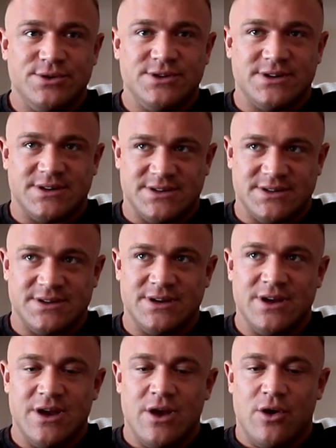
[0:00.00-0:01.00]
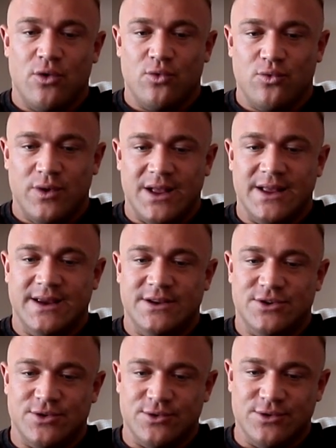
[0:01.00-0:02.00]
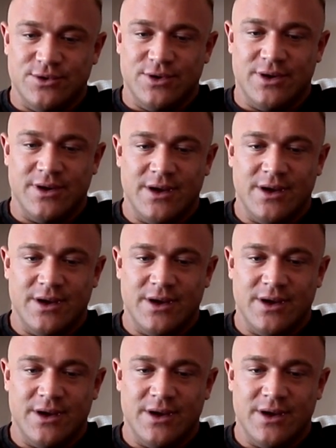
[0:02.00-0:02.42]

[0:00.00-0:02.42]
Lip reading: just really do